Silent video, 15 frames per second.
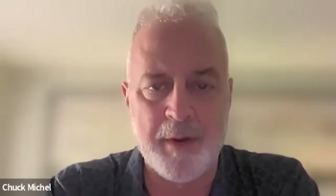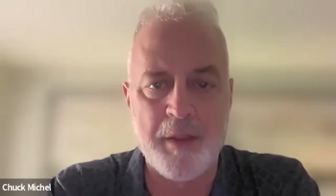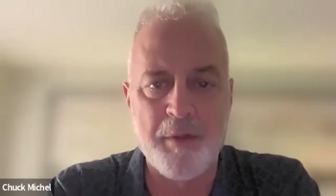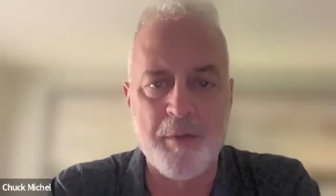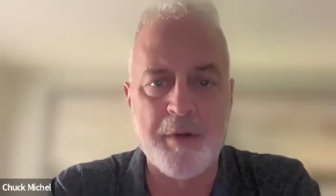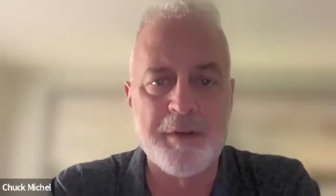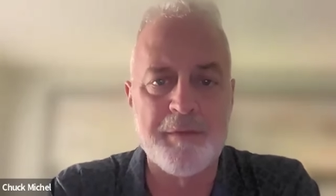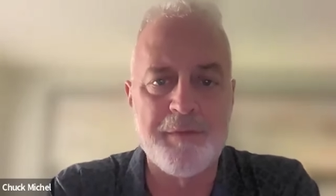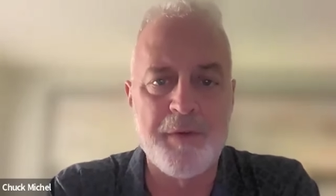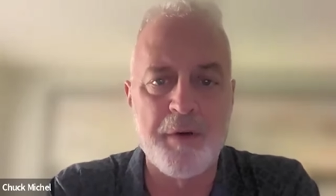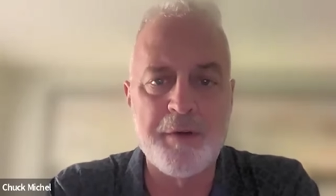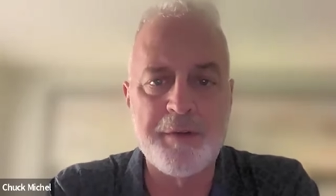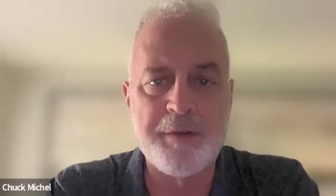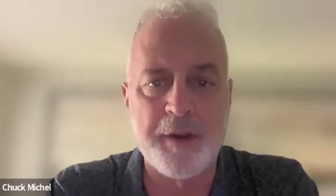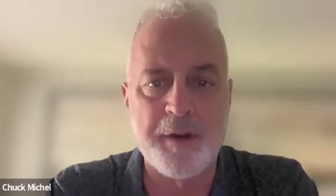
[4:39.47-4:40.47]
In other words, the
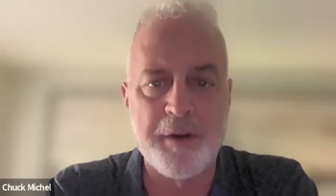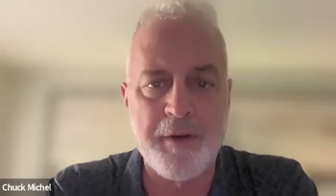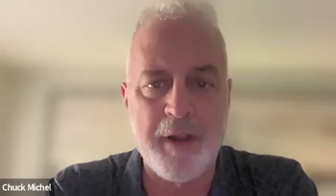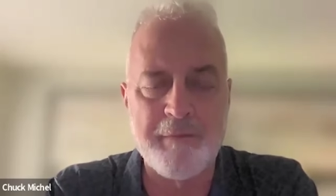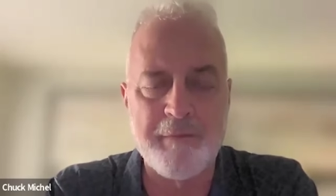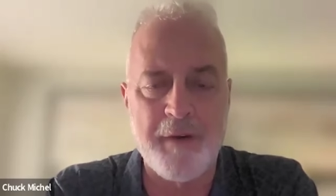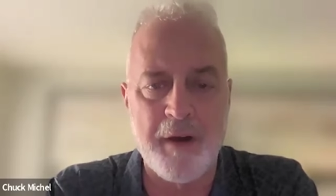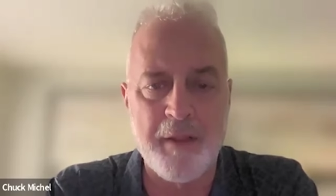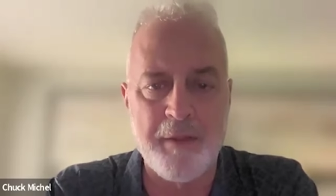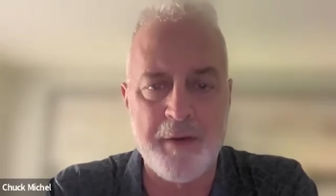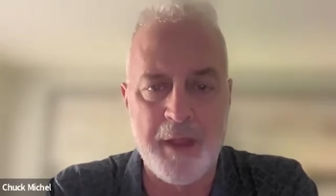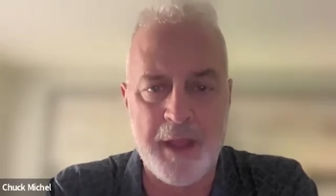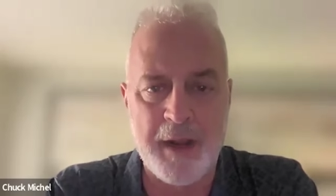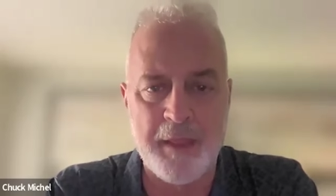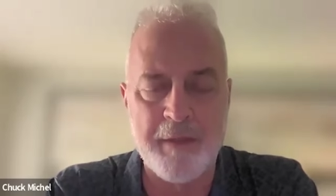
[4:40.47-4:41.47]
folks that are grandfathered
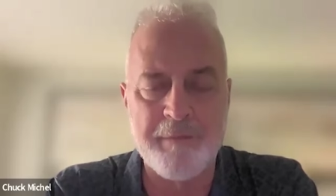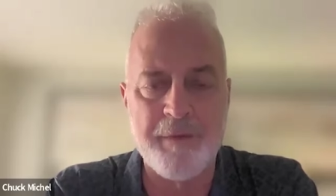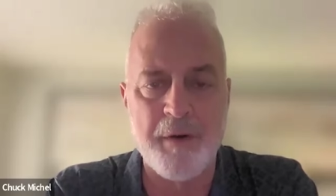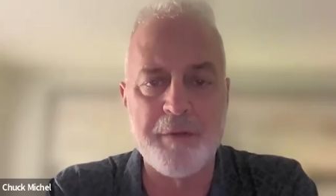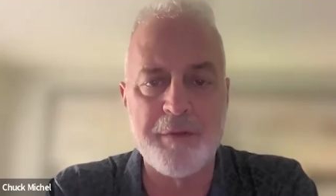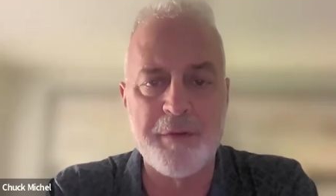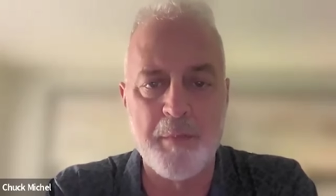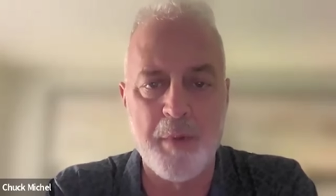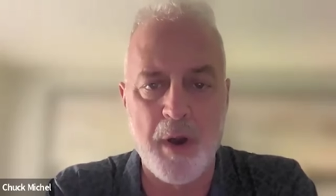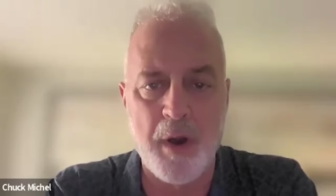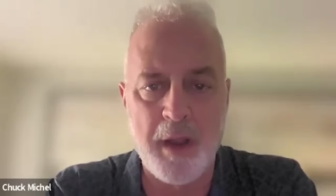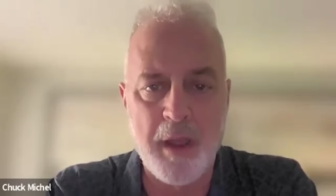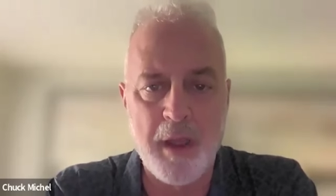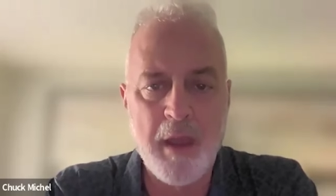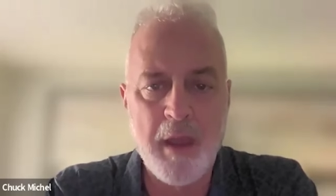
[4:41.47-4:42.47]
in and the folks who
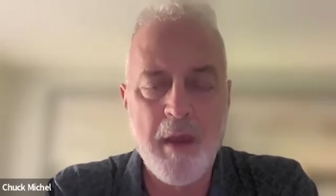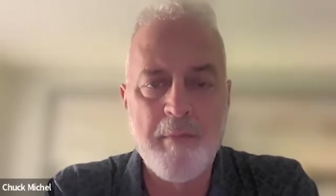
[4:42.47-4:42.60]
bought